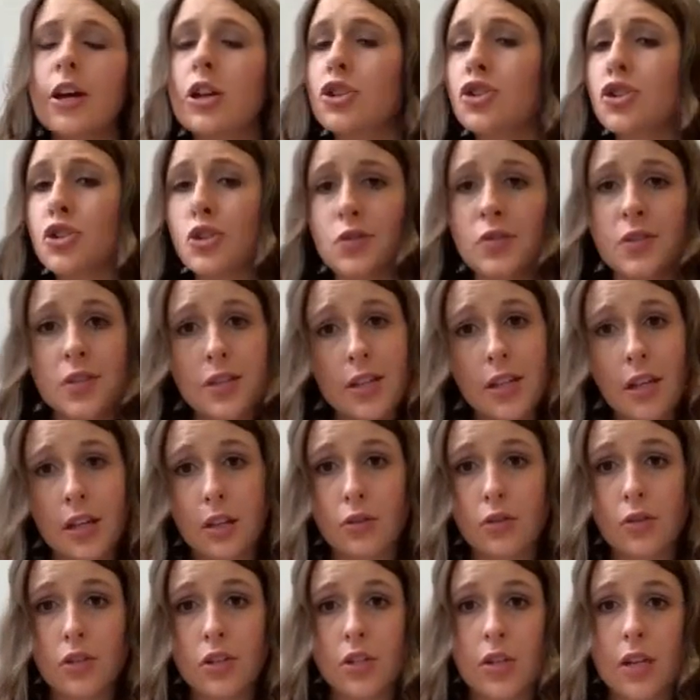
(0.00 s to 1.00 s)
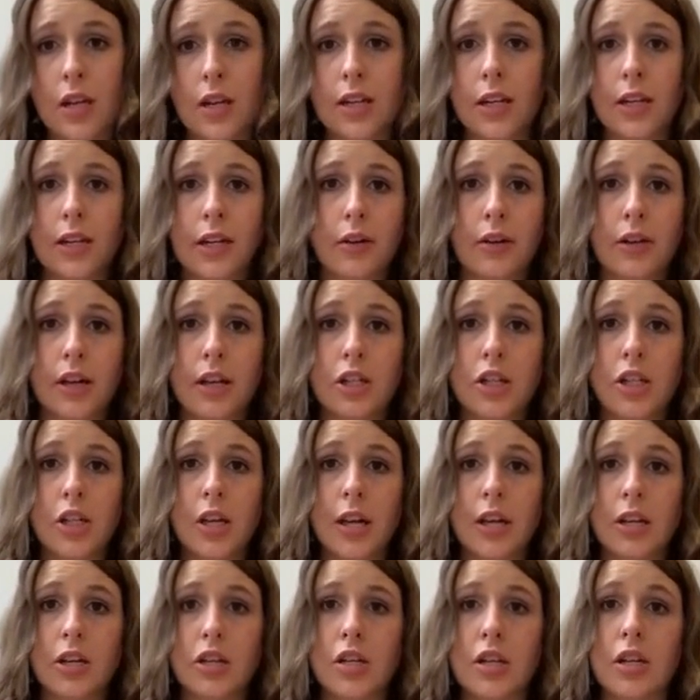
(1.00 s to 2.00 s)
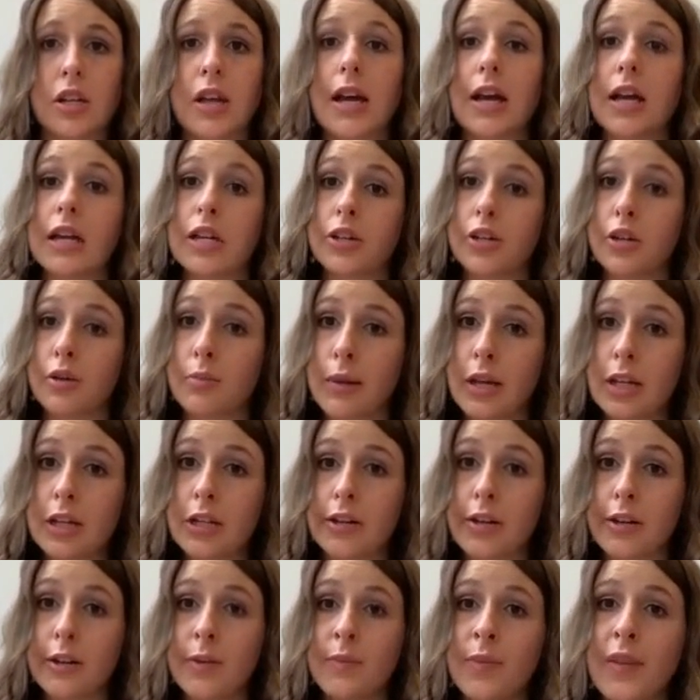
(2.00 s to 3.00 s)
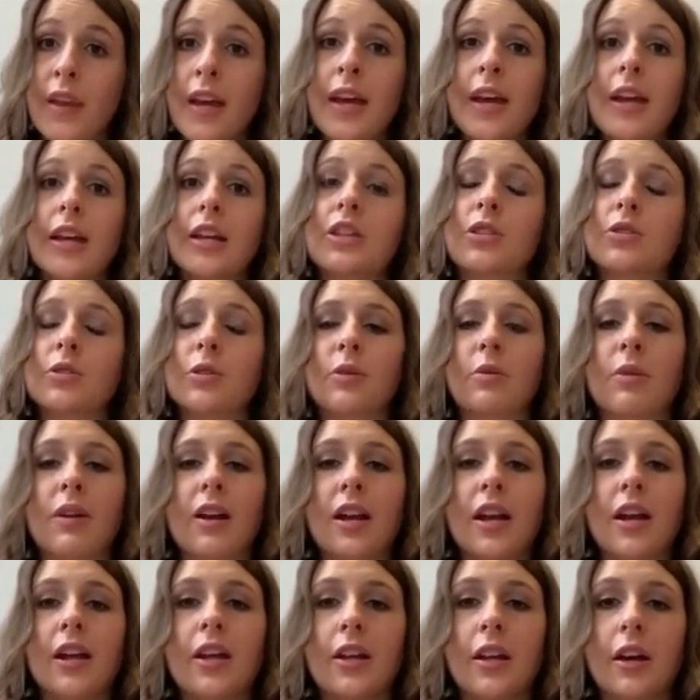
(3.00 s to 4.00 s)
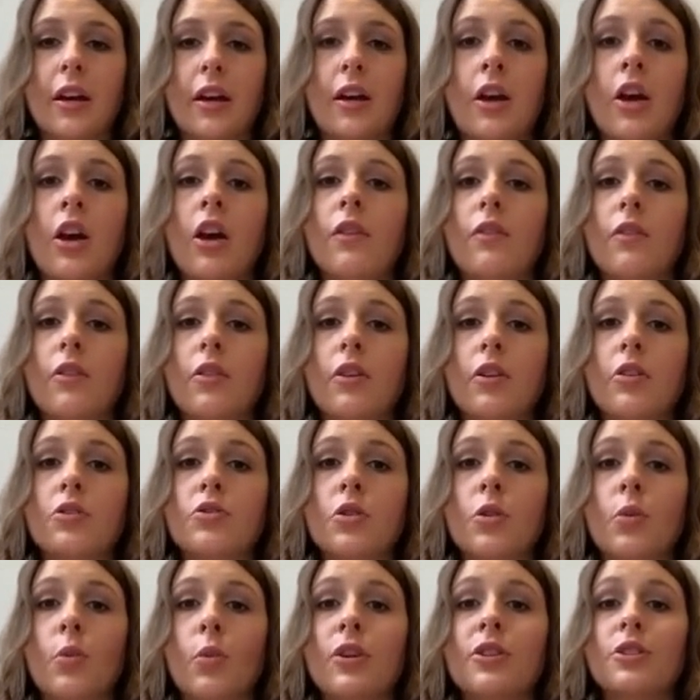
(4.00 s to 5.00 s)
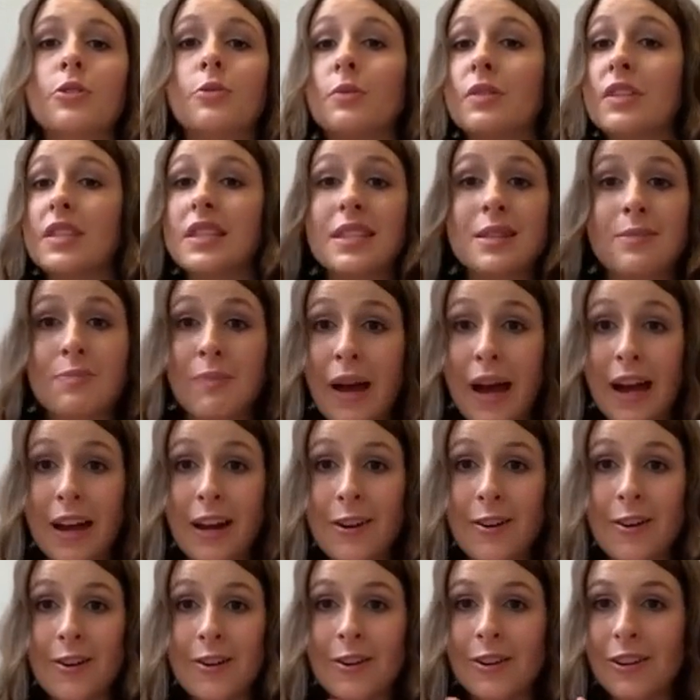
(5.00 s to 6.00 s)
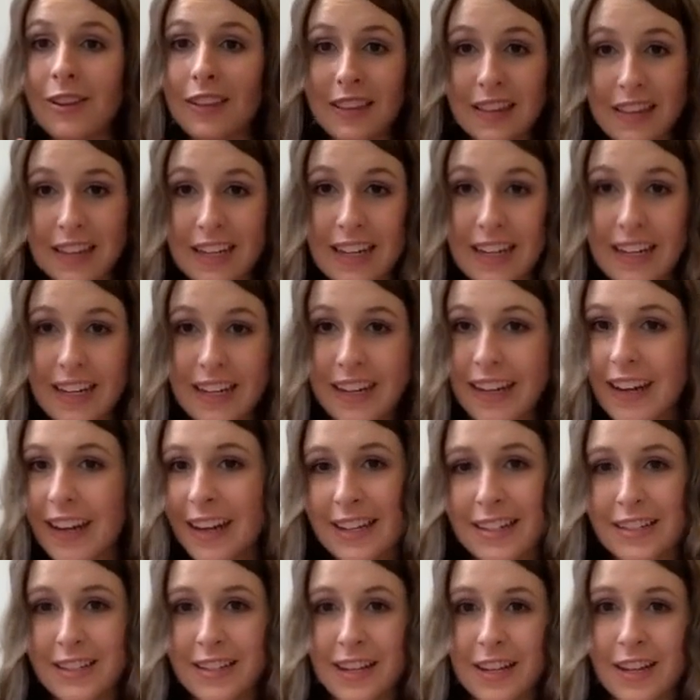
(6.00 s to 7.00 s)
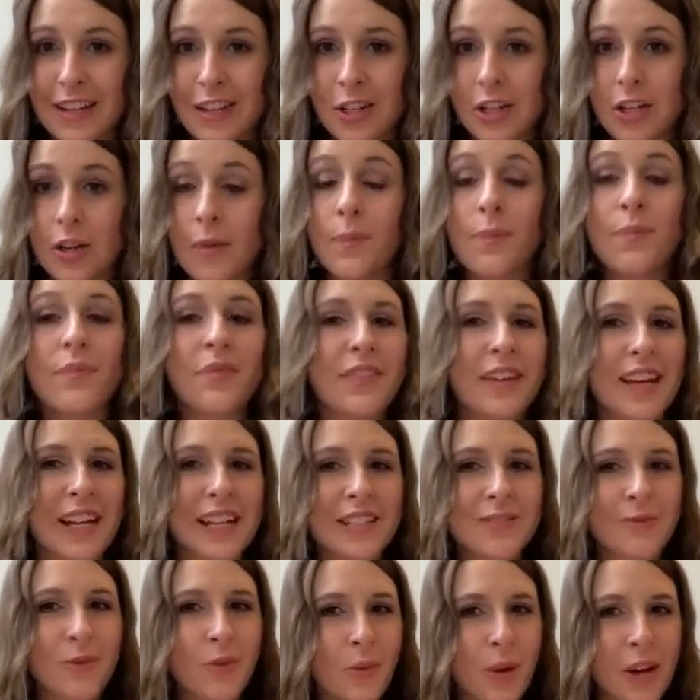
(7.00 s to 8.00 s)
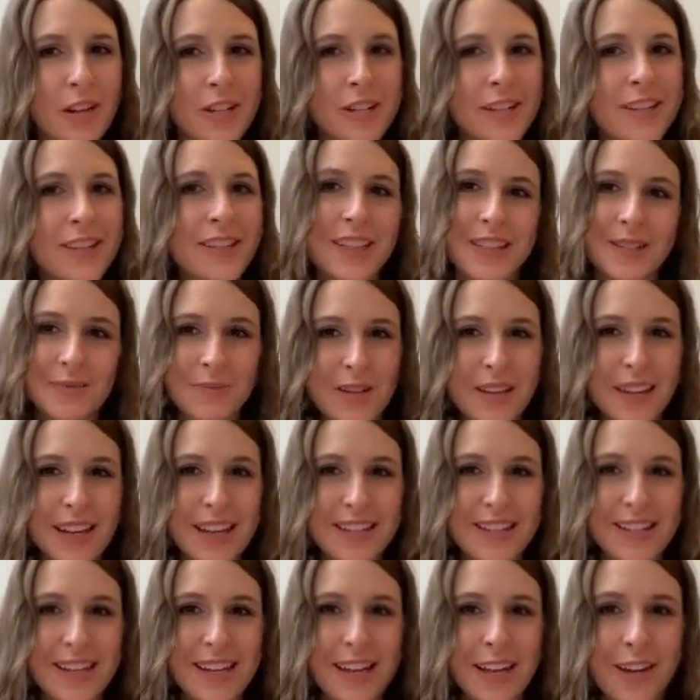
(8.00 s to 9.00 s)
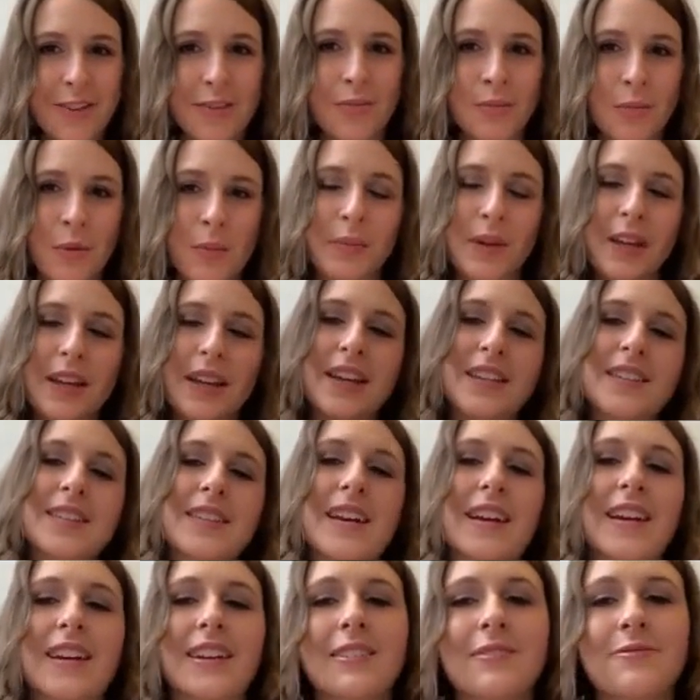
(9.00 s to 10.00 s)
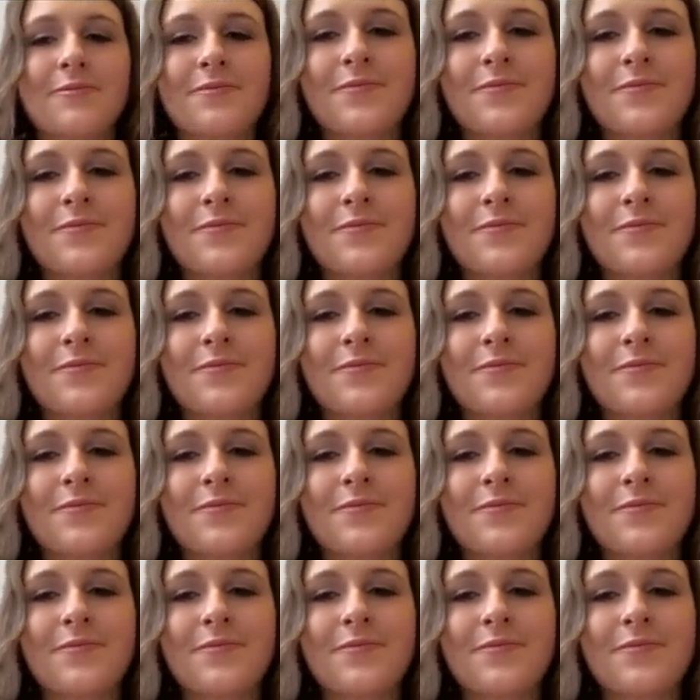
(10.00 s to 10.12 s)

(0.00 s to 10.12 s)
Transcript: Choosing English secondary education as your major is a great idea for those who want to inspire, lead, and teach. Thanks for watching this PSA from a PSA.